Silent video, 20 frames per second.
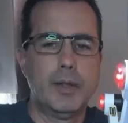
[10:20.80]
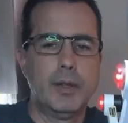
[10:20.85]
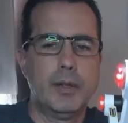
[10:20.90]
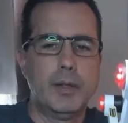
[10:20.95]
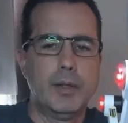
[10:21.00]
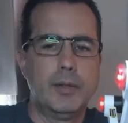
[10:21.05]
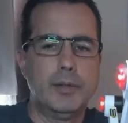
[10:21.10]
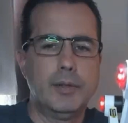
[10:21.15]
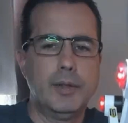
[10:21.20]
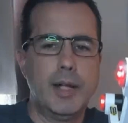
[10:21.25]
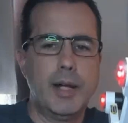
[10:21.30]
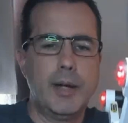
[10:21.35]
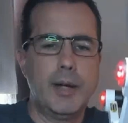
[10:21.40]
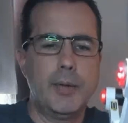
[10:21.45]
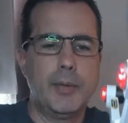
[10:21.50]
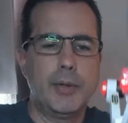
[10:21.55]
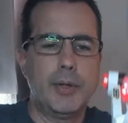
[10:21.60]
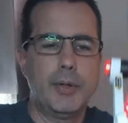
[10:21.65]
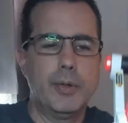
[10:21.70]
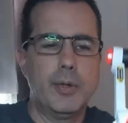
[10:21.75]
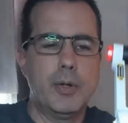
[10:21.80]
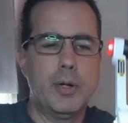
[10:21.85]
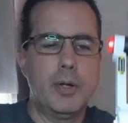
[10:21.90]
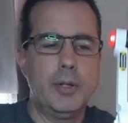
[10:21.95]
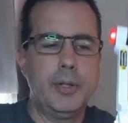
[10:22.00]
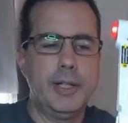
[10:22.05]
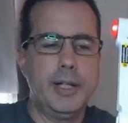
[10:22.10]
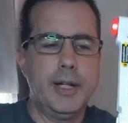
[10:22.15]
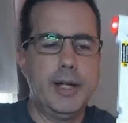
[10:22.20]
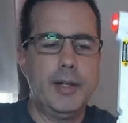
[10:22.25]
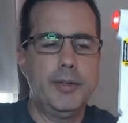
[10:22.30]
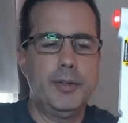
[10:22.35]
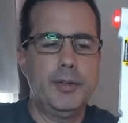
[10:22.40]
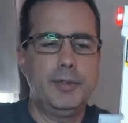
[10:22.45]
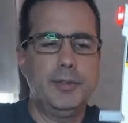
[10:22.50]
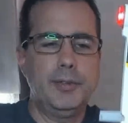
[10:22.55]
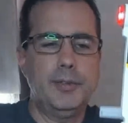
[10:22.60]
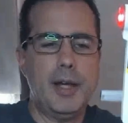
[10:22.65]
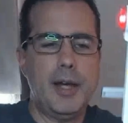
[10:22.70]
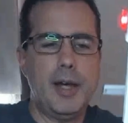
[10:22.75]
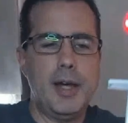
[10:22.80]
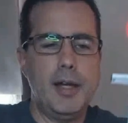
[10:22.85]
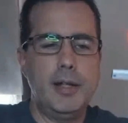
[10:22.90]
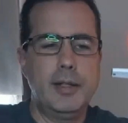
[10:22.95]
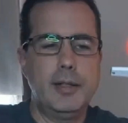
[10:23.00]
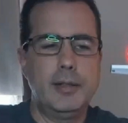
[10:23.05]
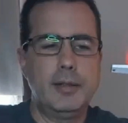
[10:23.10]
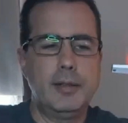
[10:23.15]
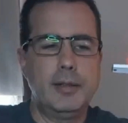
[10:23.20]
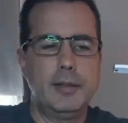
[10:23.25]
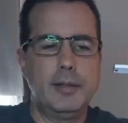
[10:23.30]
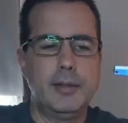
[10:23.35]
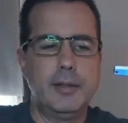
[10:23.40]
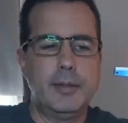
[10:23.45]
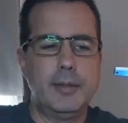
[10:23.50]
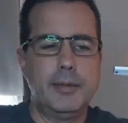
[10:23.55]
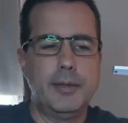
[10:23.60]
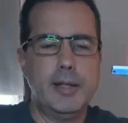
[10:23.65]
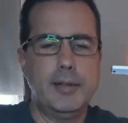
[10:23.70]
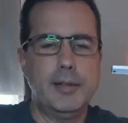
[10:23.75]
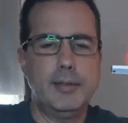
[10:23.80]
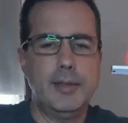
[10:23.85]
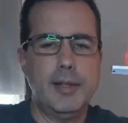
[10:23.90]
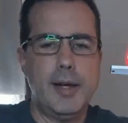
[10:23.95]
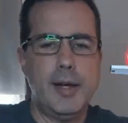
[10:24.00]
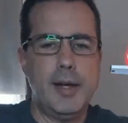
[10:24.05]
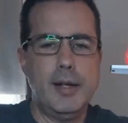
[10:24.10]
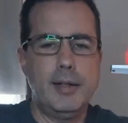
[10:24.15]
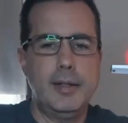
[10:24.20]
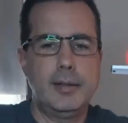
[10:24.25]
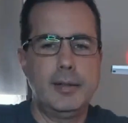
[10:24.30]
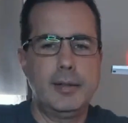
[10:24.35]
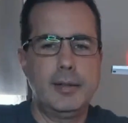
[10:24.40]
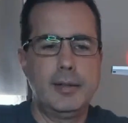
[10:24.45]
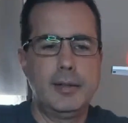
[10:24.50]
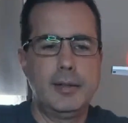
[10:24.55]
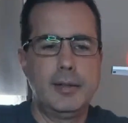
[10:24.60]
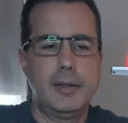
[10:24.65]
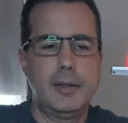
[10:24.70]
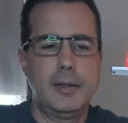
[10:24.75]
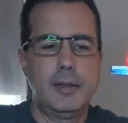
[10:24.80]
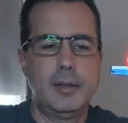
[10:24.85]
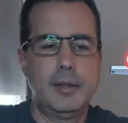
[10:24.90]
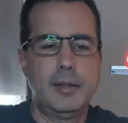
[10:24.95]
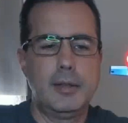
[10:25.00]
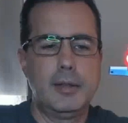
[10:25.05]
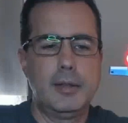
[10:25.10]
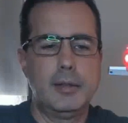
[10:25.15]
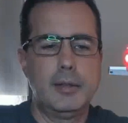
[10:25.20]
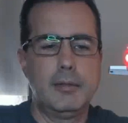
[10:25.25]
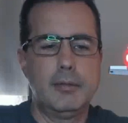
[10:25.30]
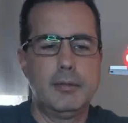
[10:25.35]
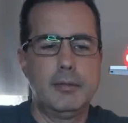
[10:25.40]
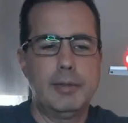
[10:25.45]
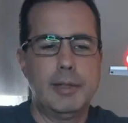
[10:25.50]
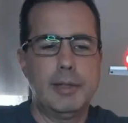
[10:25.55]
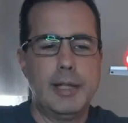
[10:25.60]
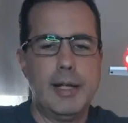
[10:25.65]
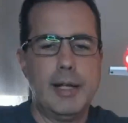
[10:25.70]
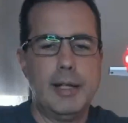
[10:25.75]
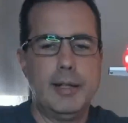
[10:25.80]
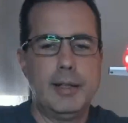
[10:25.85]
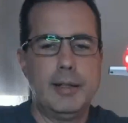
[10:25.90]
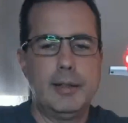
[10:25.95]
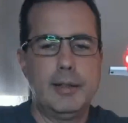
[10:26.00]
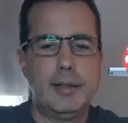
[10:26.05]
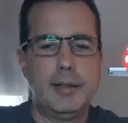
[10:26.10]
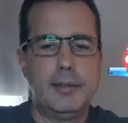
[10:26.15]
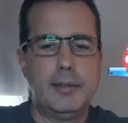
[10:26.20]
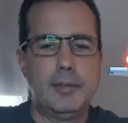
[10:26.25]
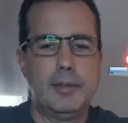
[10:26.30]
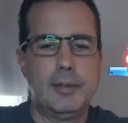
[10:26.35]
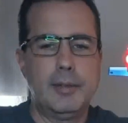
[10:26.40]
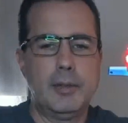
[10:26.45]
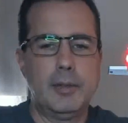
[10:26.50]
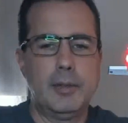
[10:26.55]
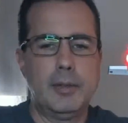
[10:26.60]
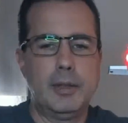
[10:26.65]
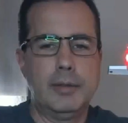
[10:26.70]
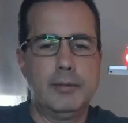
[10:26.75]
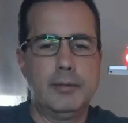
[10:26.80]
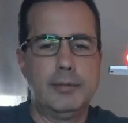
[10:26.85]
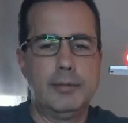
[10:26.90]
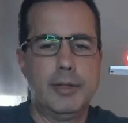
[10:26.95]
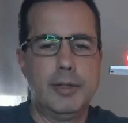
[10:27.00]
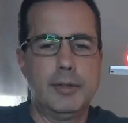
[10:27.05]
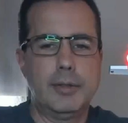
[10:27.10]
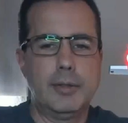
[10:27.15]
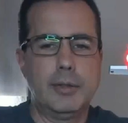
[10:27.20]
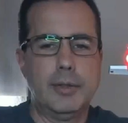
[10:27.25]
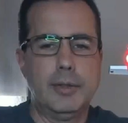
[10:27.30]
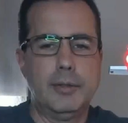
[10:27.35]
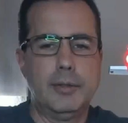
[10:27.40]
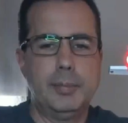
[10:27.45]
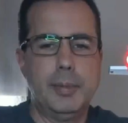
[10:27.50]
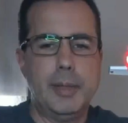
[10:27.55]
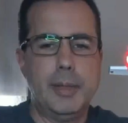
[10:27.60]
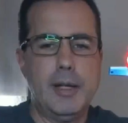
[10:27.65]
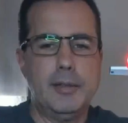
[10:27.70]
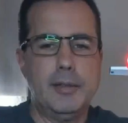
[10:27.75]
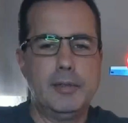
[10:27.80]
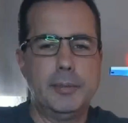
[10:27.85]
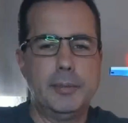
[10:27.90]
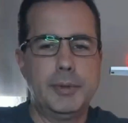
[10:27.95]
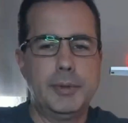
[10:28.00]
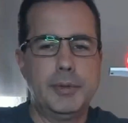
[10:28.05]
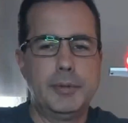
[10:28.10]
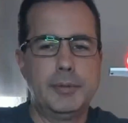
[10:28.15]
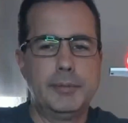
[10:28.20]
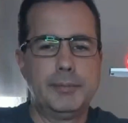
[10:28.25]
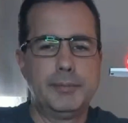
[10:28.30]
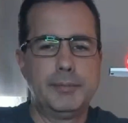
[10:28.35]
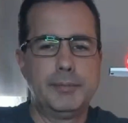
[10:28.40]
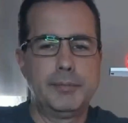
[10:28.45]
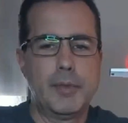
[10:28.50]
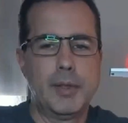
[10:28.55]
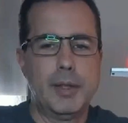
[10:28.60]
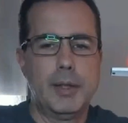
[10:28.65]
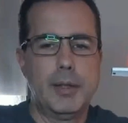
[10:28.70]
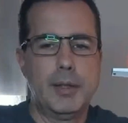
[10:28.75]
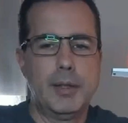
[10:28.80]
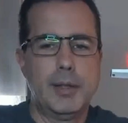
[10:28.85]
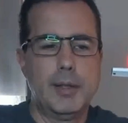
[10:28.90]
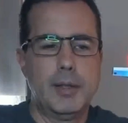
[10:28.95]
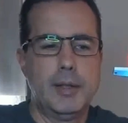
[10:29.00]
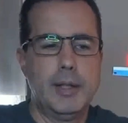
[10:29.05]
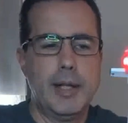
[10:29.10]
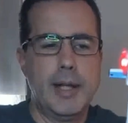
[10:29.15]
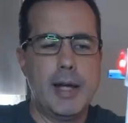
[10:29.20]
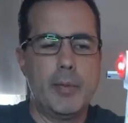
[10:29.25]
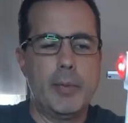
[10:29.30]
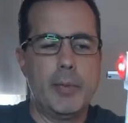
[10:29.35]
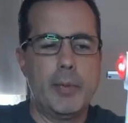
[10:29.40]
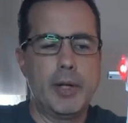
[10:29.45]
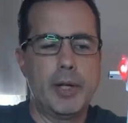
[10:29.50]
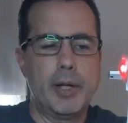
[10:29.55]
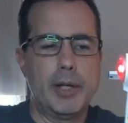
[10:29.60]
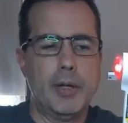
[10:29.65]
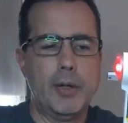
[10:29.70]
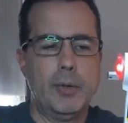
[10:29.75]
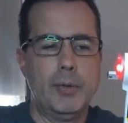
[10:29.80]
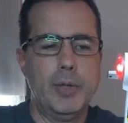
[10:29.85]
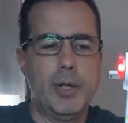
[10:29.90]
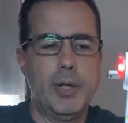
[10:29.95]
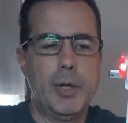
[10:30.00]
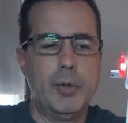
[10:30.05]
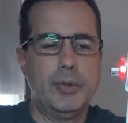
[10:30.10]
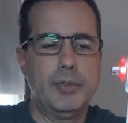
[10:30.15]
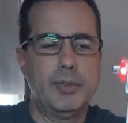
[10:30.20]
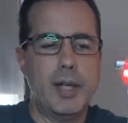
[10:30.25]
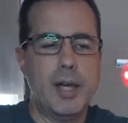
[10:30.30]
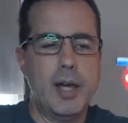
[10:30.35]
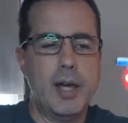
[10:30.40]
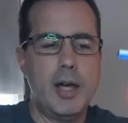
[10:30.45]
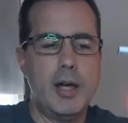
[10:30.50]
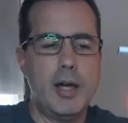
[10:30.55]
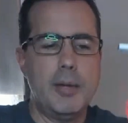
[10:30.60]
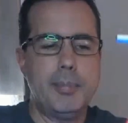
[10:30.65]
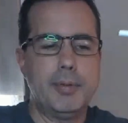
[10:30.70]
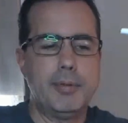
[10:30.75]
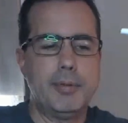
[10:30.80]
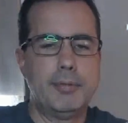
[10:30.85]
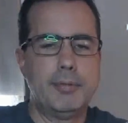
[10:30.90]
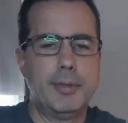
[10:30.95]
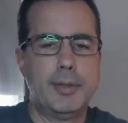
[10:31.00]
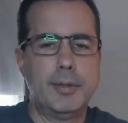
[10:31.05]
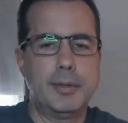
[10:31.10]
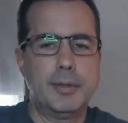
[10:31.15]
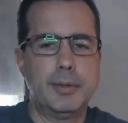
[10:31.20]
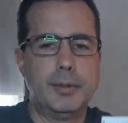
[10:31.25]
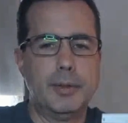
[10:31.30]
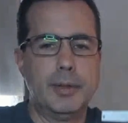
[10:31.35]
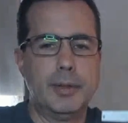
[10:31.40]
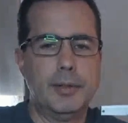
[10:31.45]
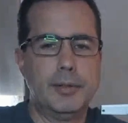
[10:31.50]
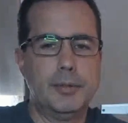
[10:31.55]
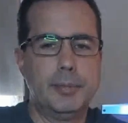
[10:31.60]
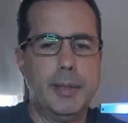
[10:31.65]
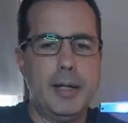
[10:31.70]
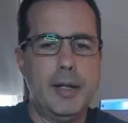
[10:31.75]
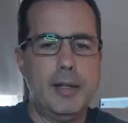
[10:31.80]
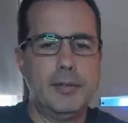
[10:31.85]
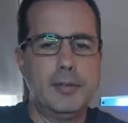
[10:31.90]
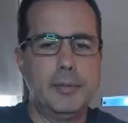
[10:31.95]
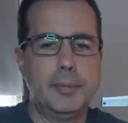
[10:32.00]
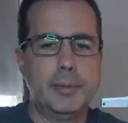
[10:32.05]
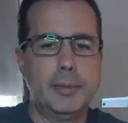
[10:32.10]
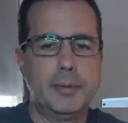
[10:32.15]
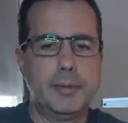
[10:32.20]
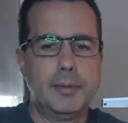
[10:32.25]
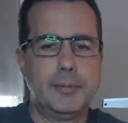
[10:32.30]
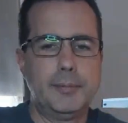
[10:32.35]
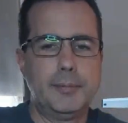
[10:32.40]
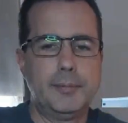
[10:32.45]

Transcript: So now we're going on the other side, the right side, flat as, or vertical as possible. Now we're going to go nose up, vertical as possible.